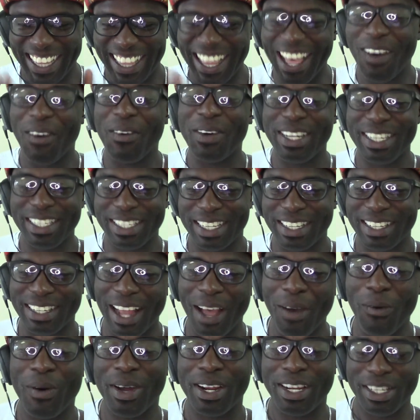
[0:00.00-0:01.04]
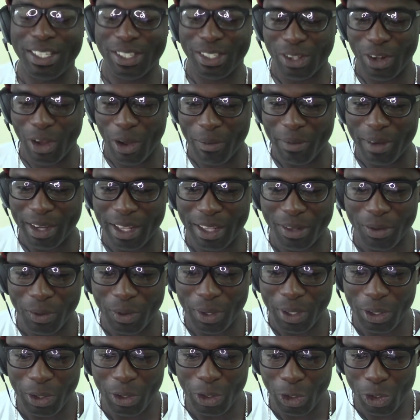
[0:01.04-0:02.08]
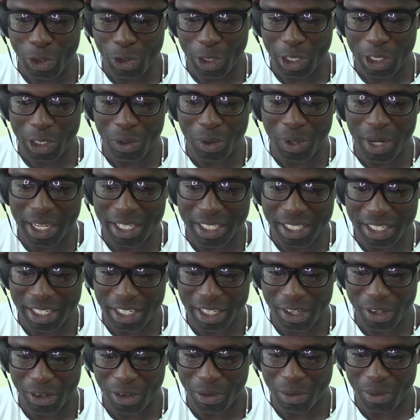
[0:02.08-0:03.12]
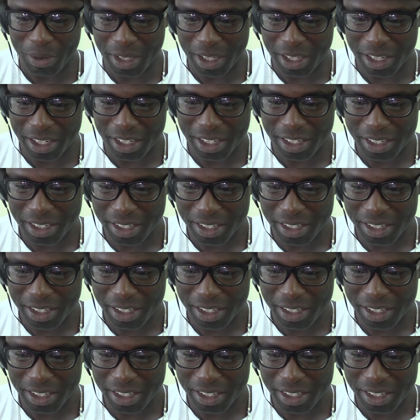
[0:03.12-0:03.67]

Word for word: one is that one is normal. We usually do that in the Caribbean.